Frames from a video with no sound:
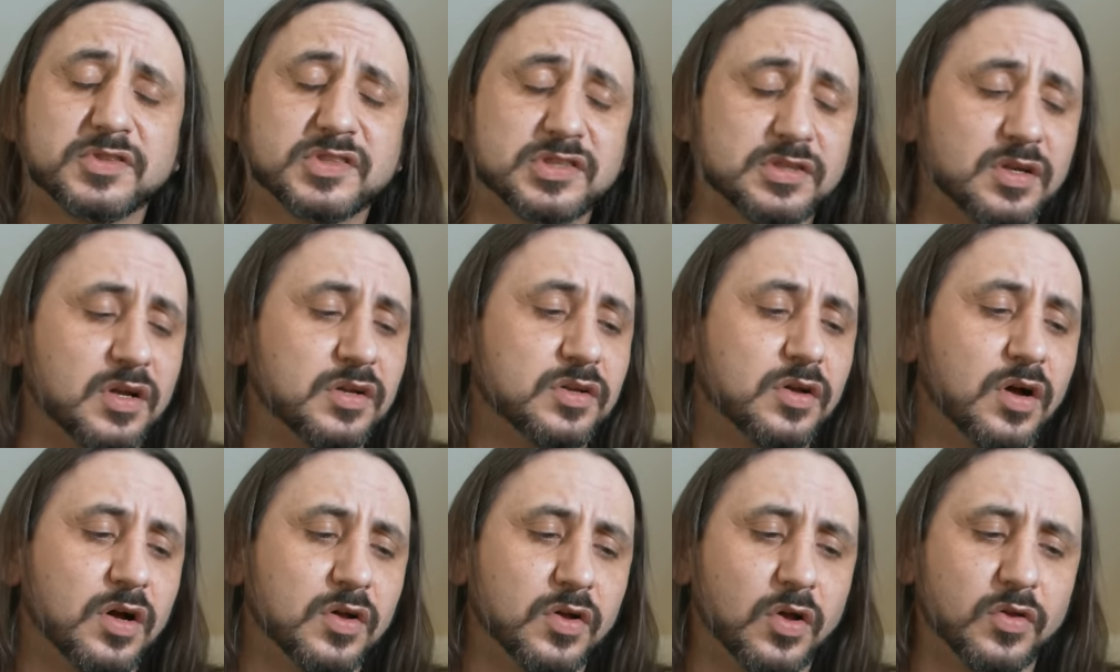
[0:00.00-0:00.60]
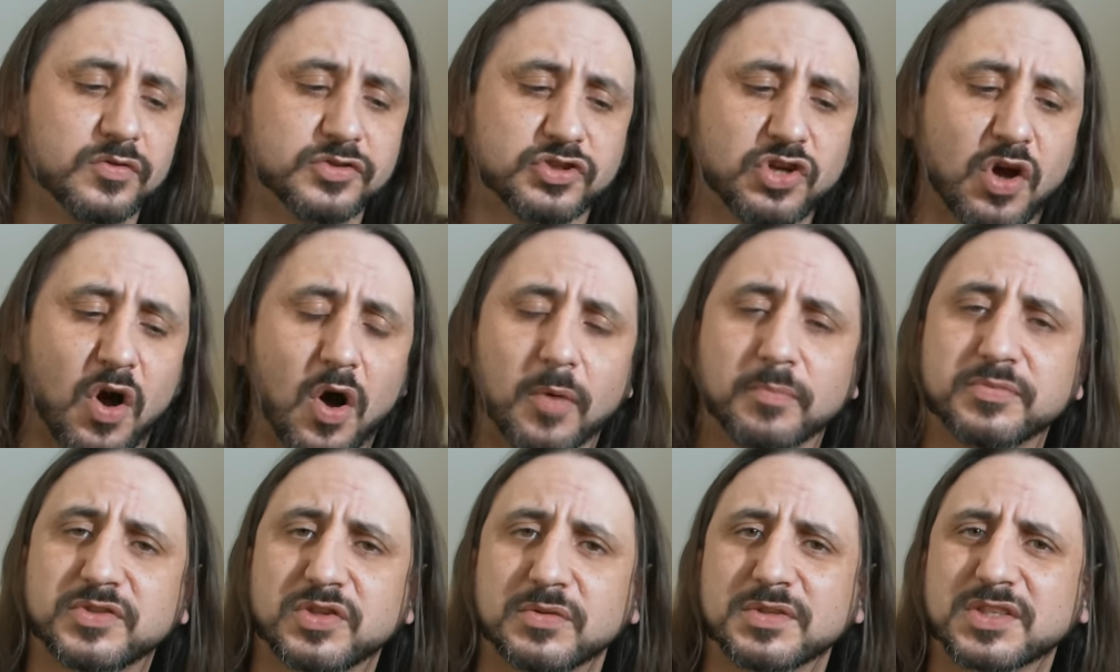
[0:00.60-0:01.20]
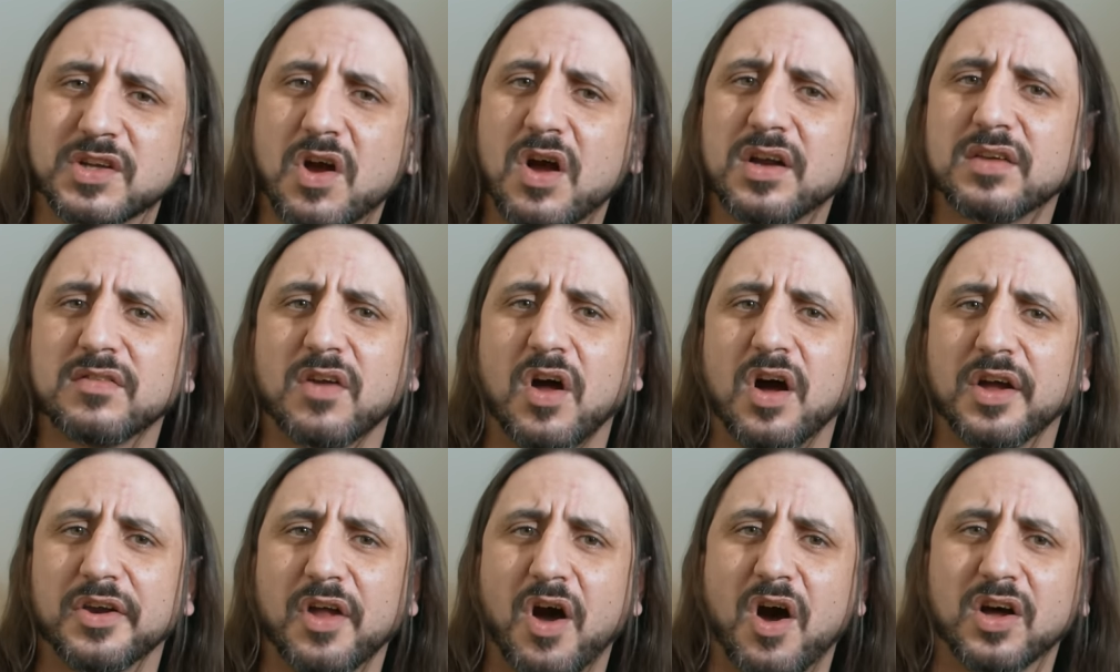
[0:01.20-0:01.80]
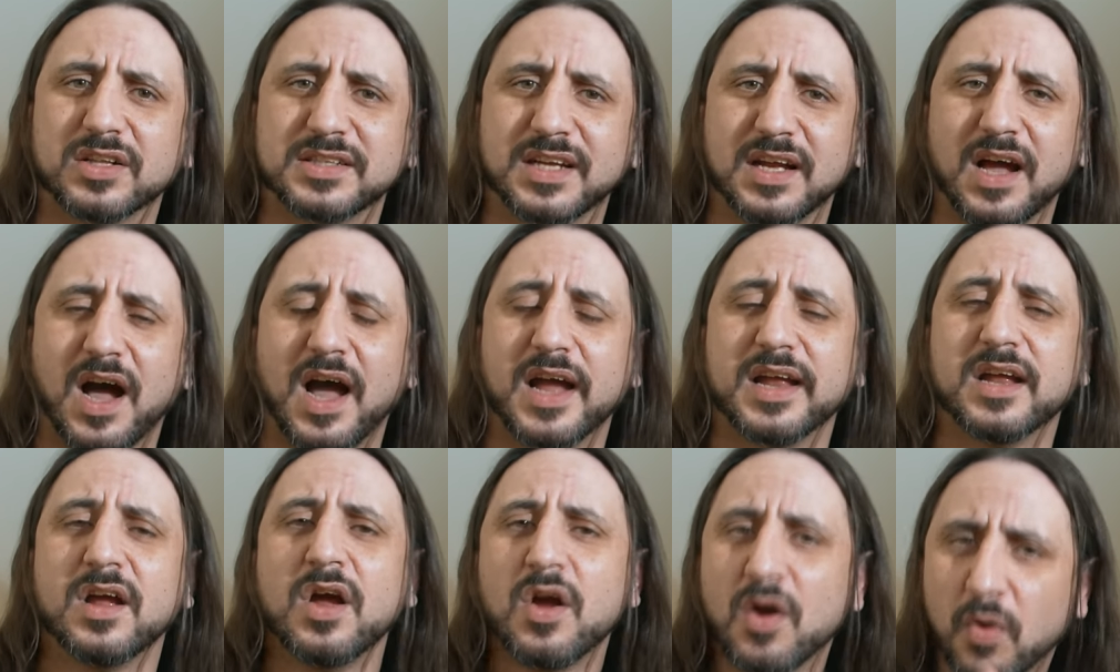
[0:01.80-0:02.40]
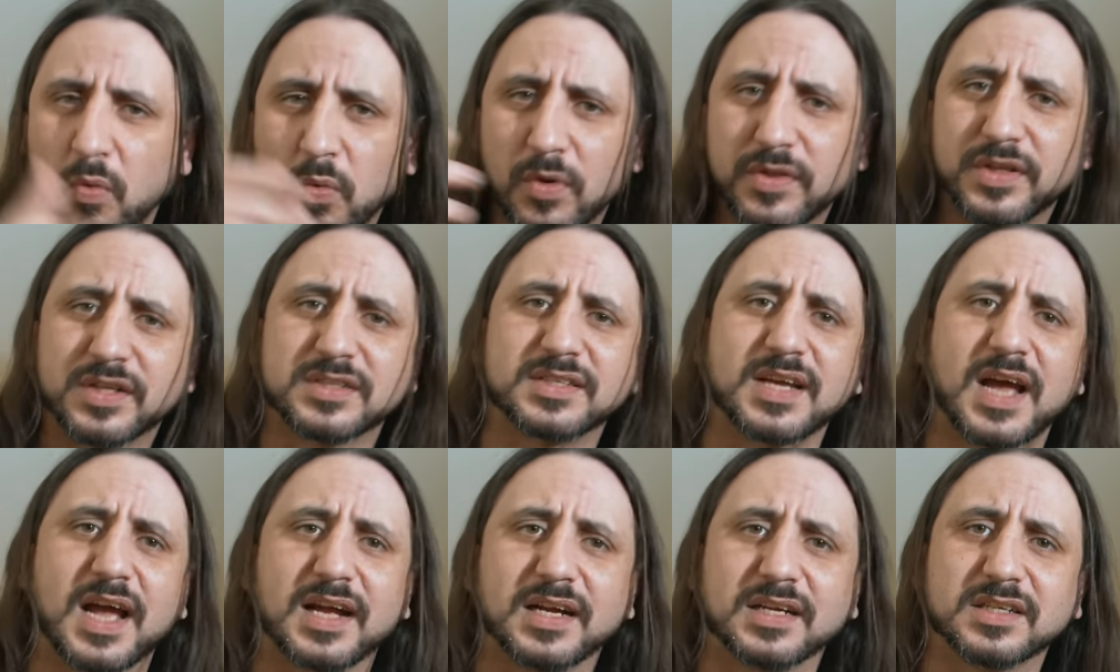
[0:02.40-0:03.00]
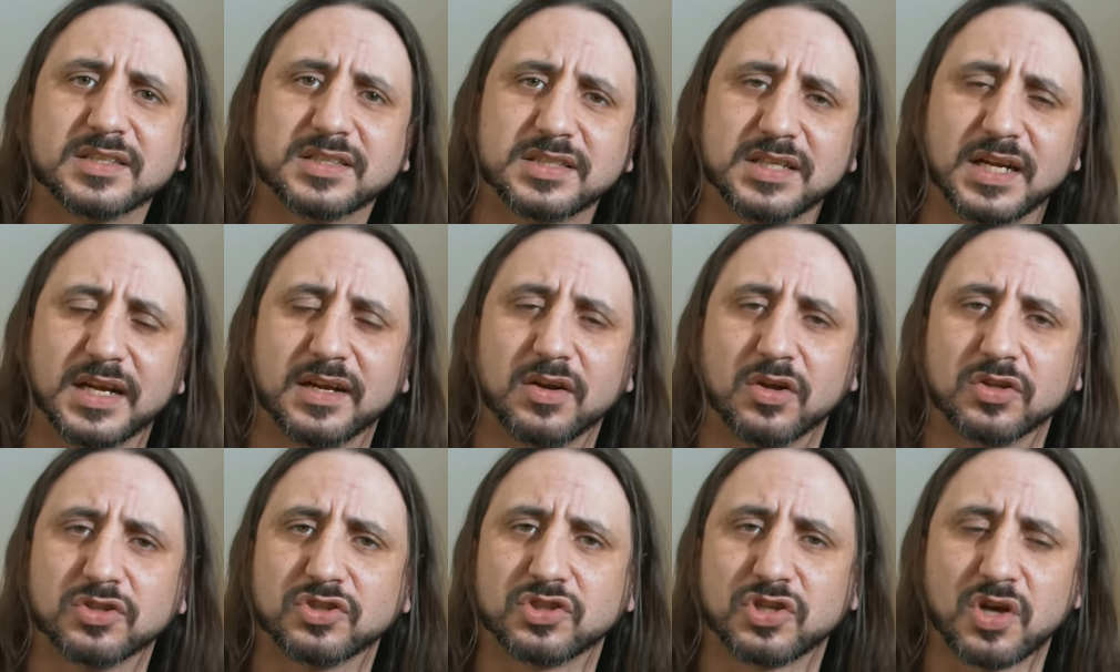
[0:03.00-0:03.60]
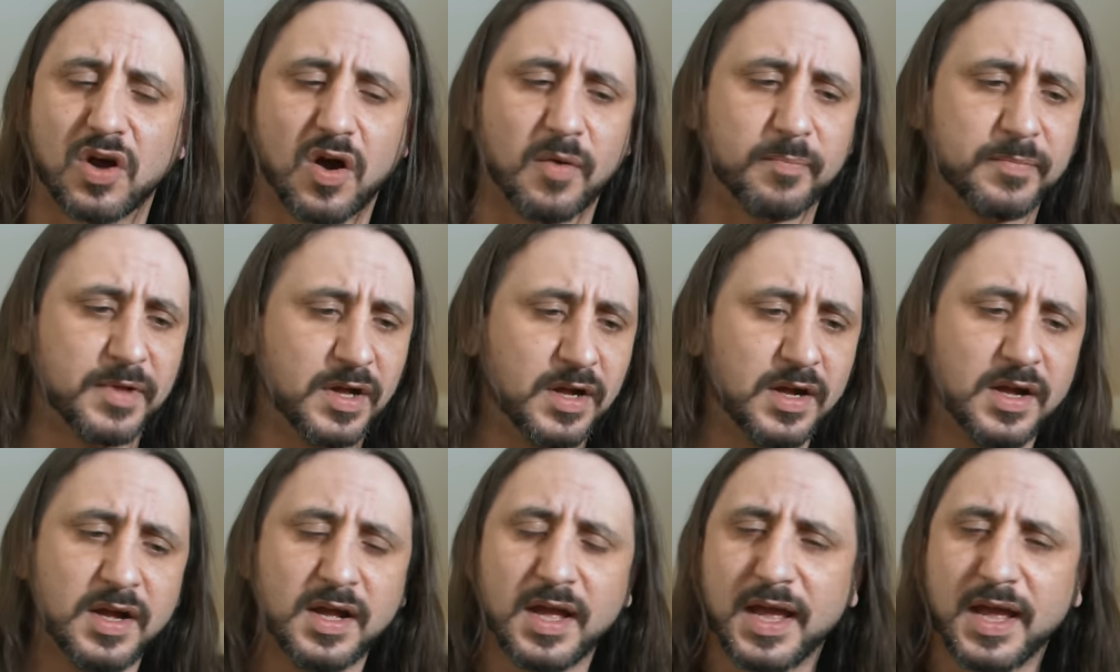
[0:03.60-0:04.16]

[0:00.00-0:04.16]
So it's kind of like an RDA with a tank sitting on top.